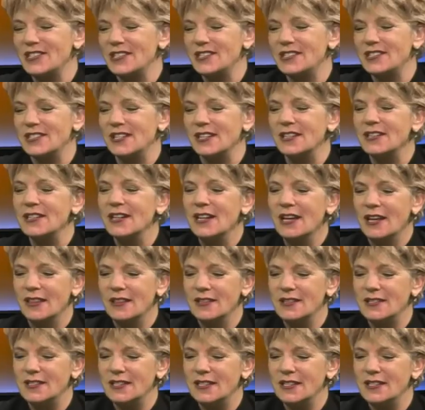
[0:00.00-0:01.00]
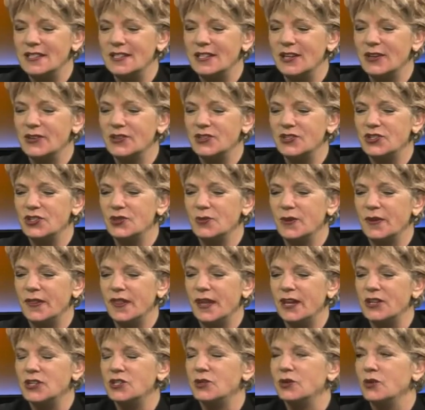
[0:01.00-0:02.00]
distant. The CCOs do what
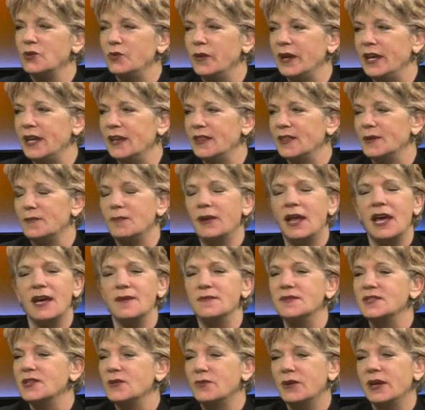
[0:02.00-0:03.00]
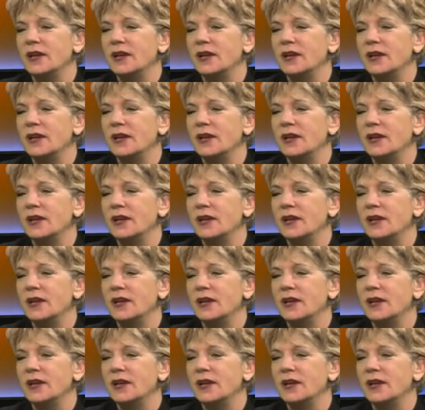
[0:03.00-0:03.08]
they do and we get the blame. So